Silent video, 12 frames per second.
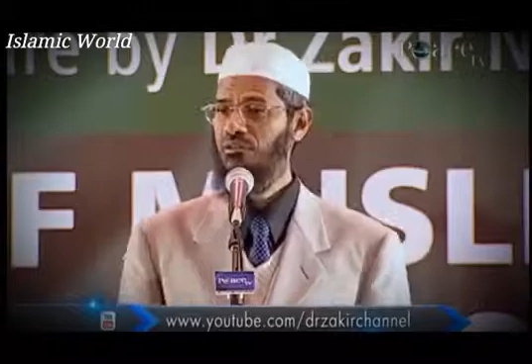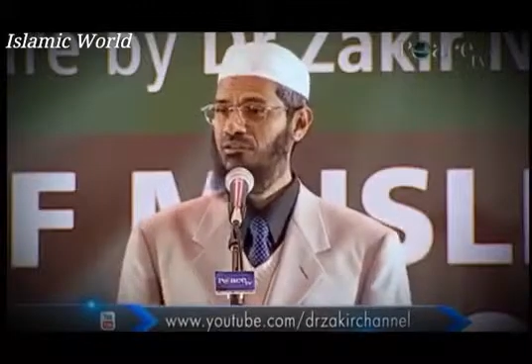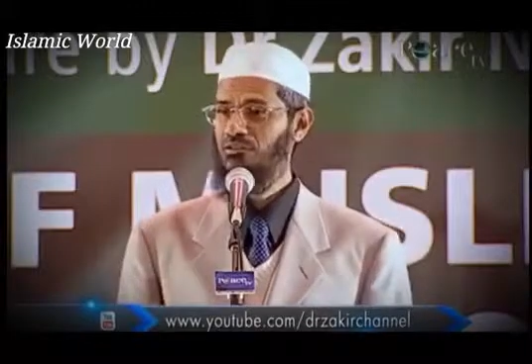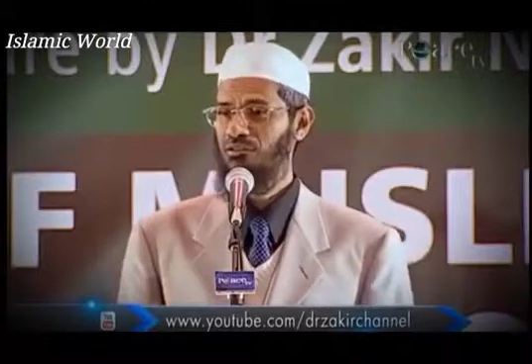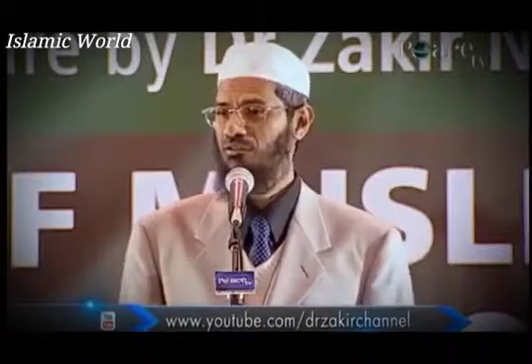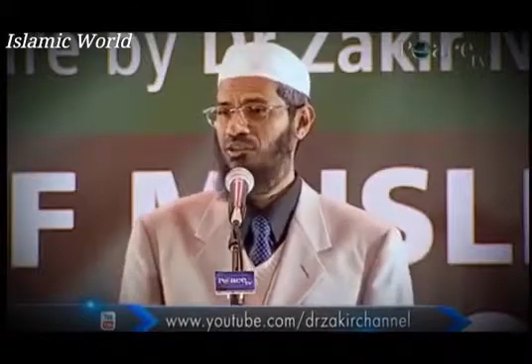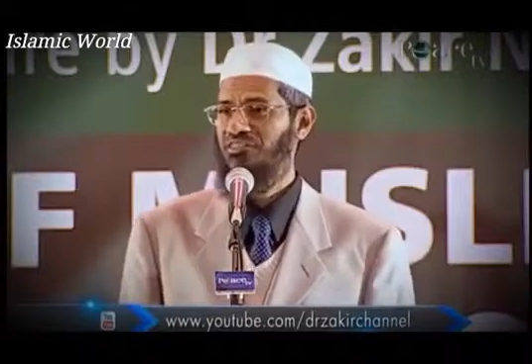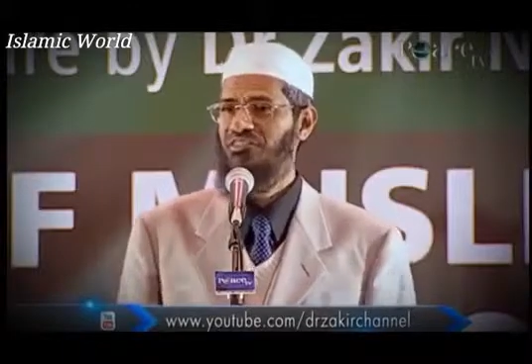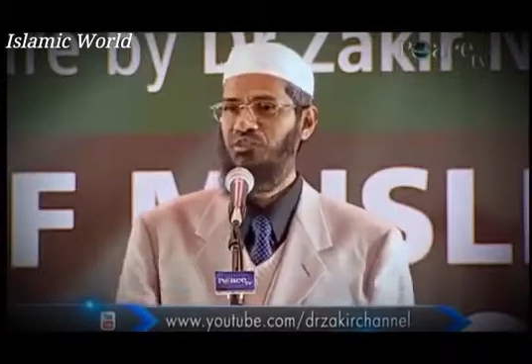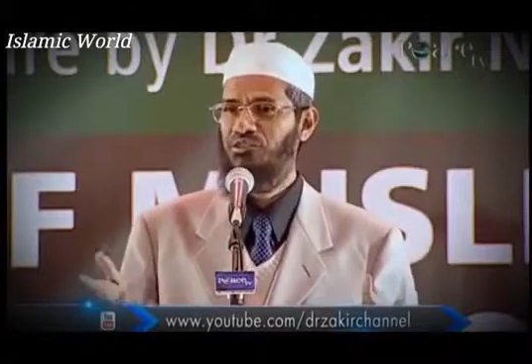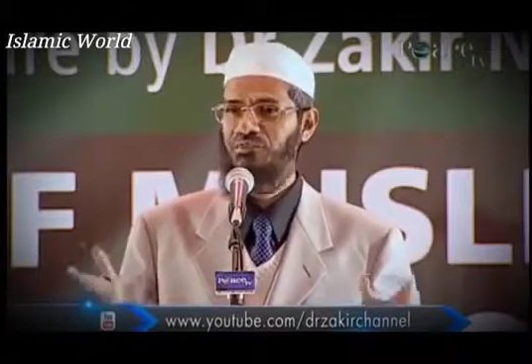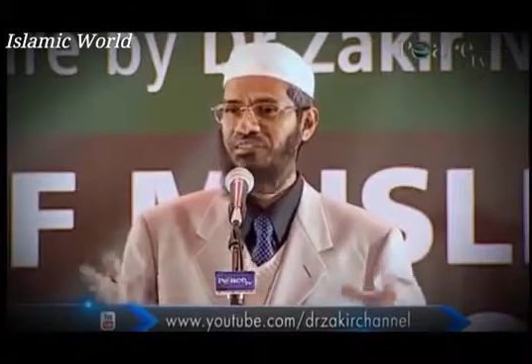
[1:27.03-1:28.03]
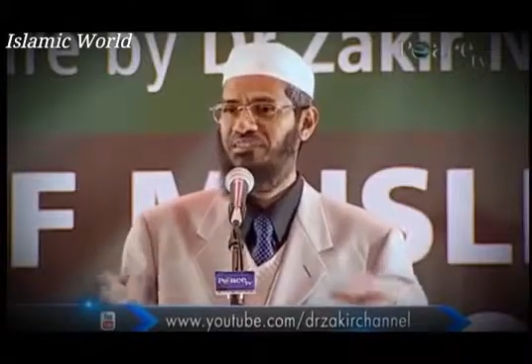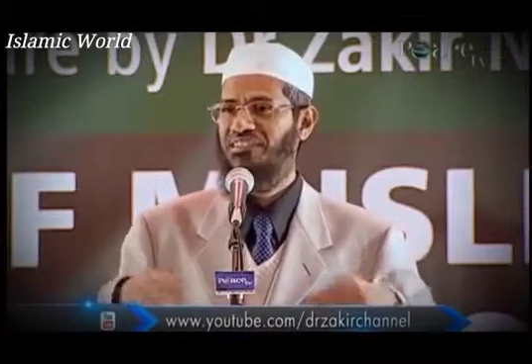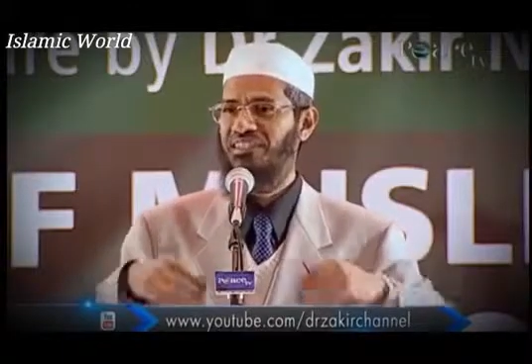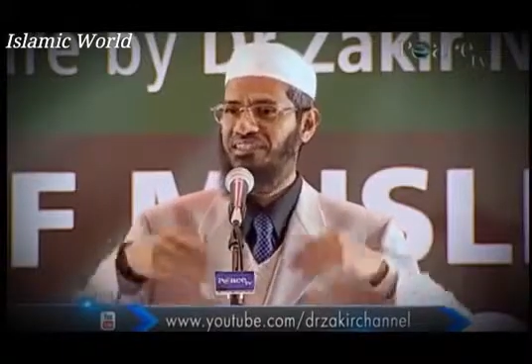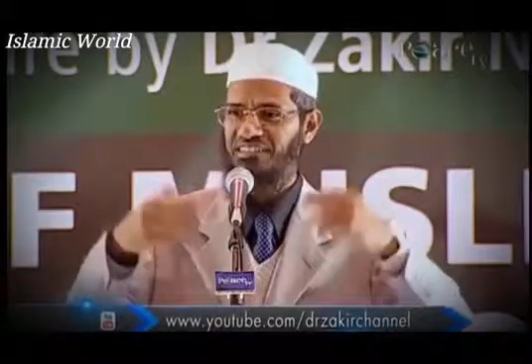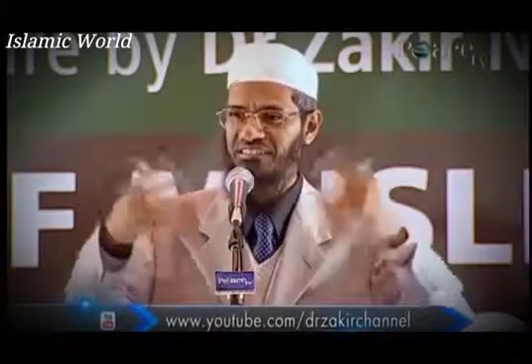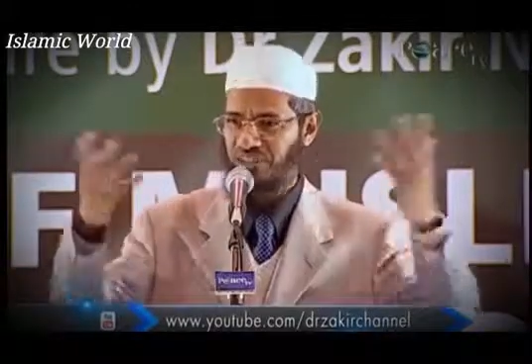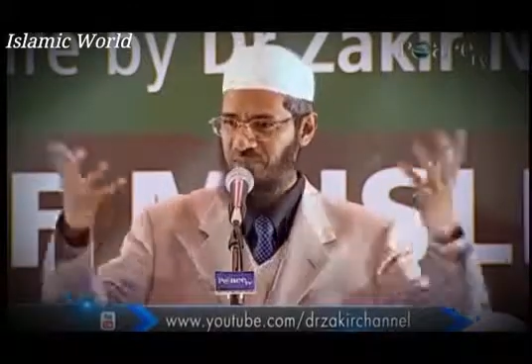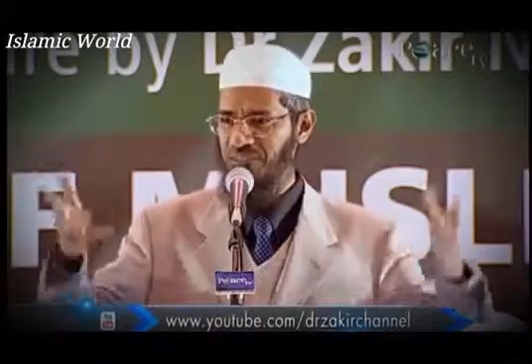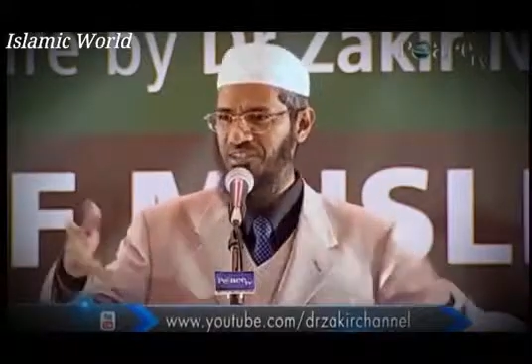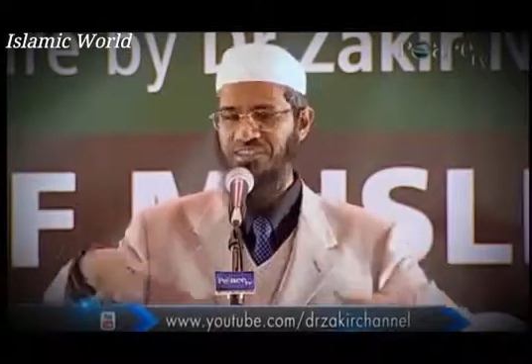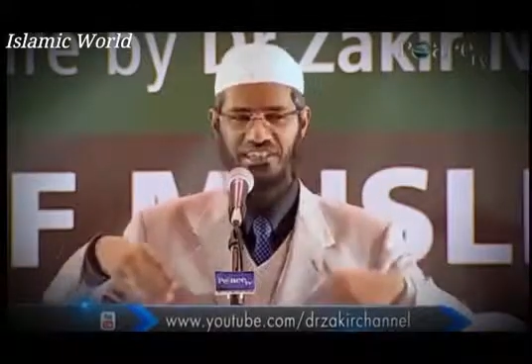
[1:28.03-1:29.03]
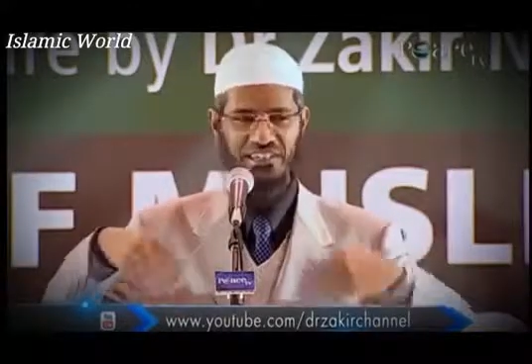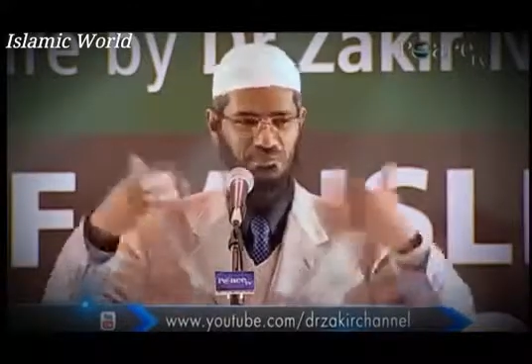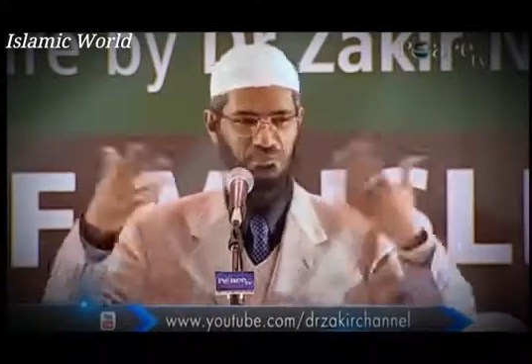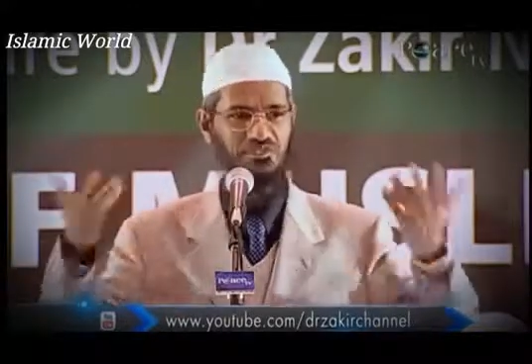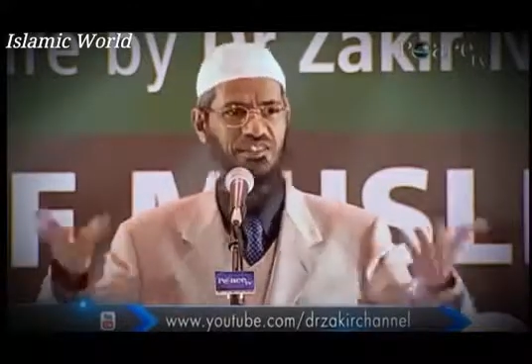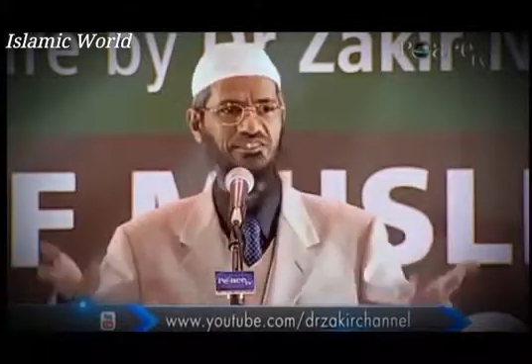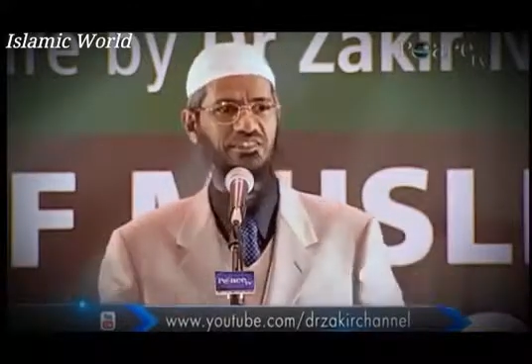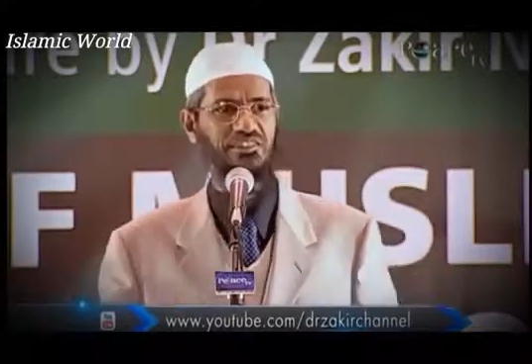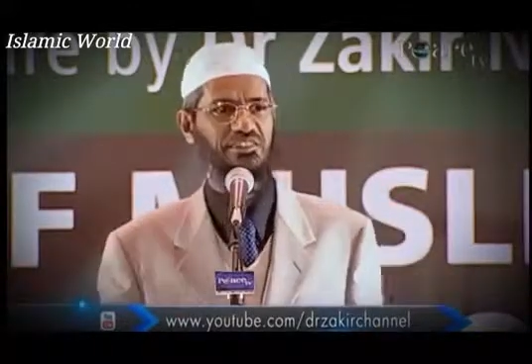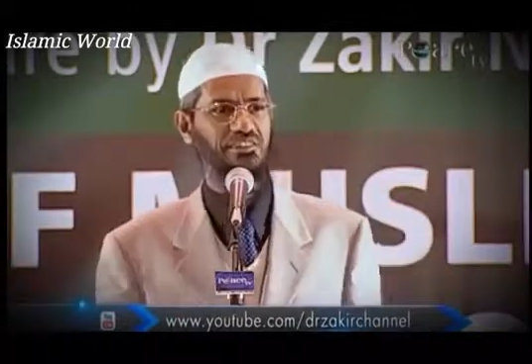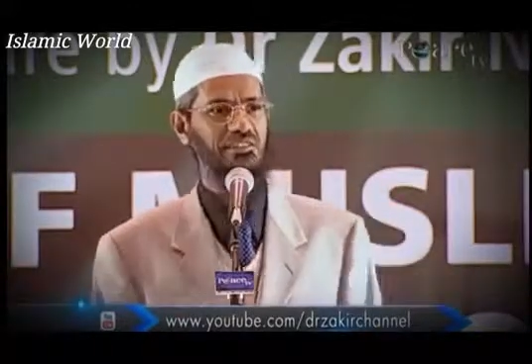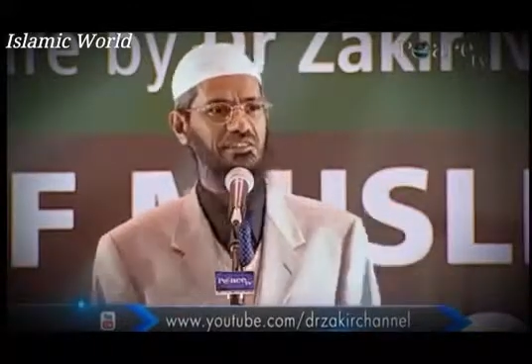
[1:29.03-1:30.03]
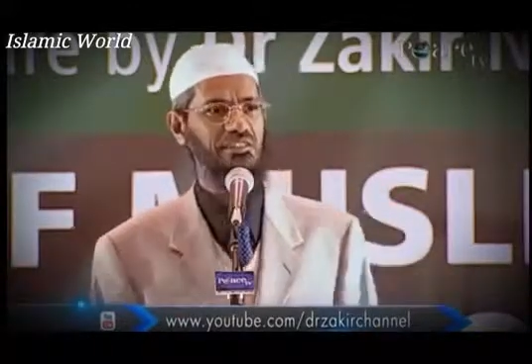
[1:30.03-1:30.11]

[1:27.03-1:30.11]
So what's new? It's present in other scriptures and other books, etc.